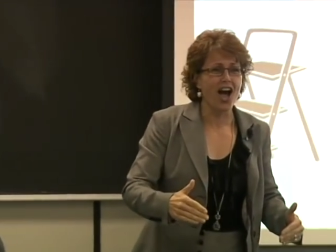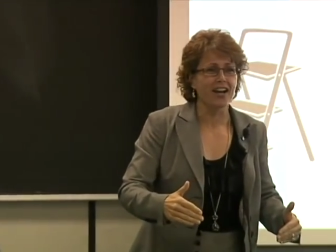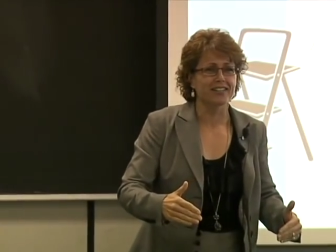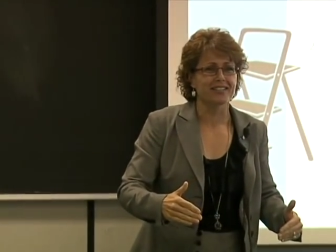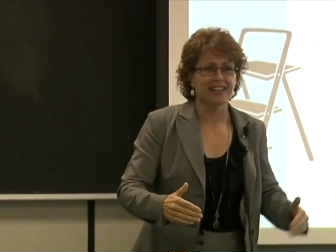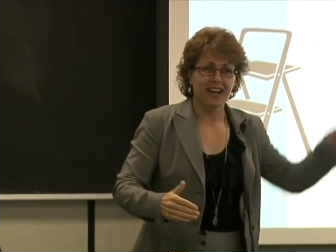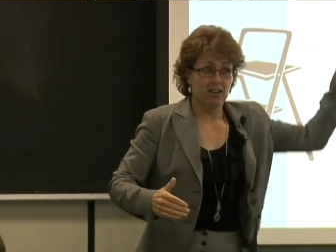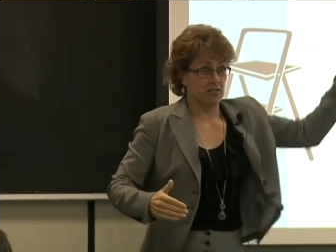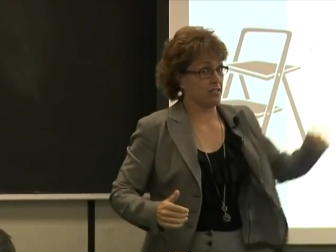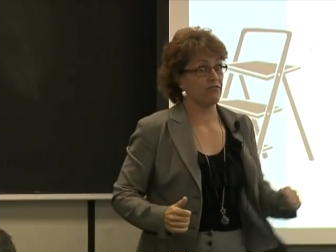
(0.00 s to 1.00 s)
locked.
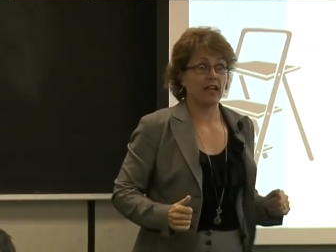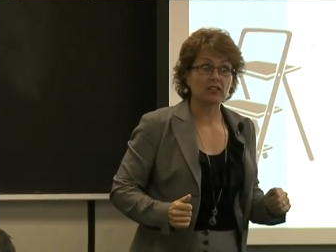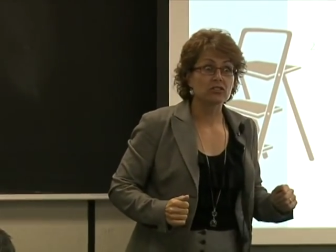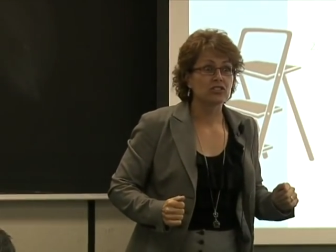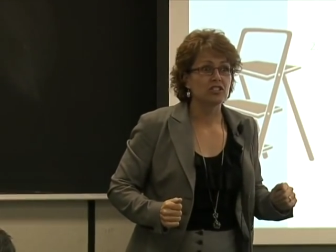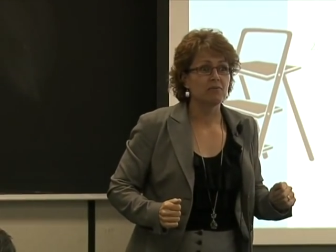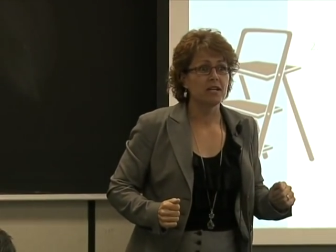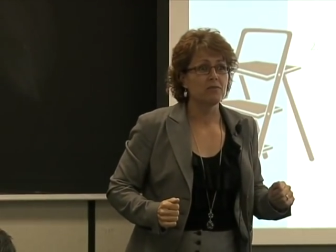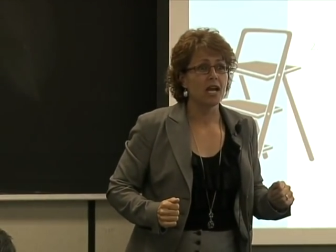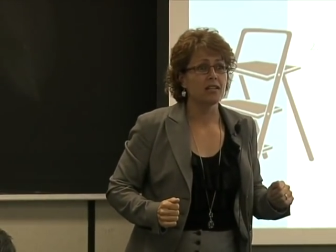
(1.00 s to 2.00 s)
Failed to achieve my
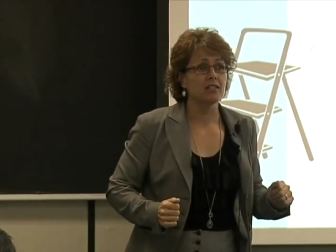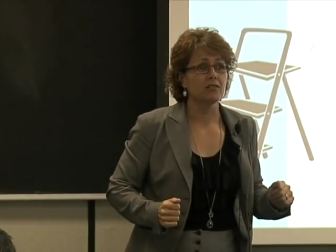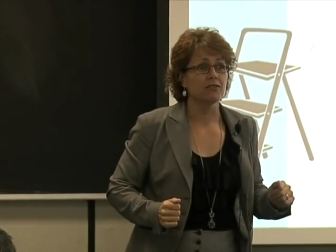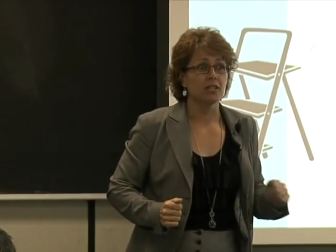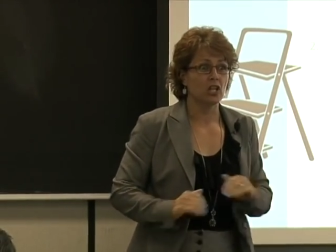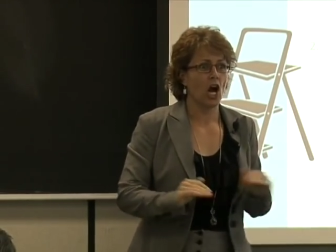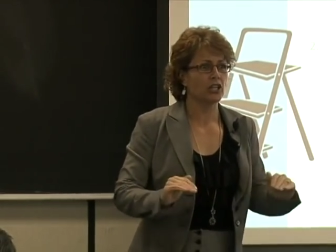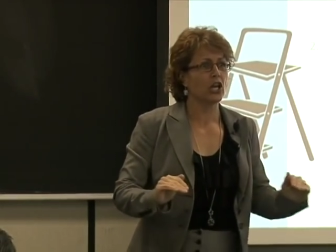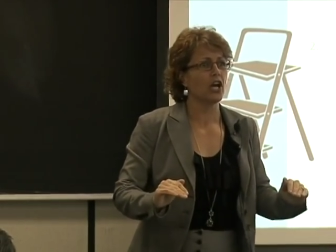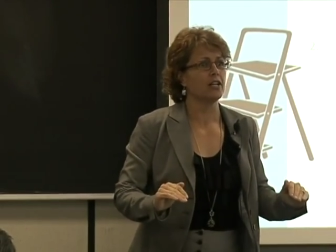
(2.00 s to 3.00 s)
objective. Not
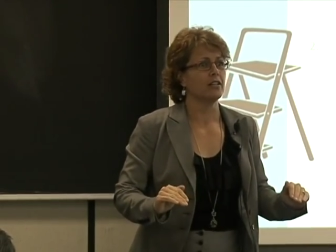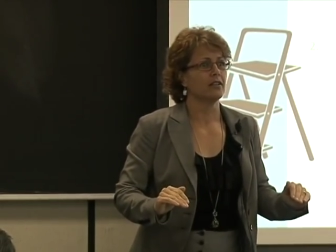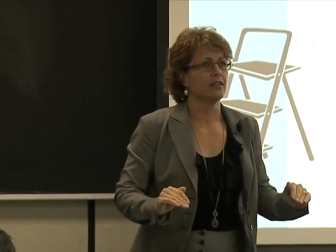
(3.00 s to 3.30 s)
good.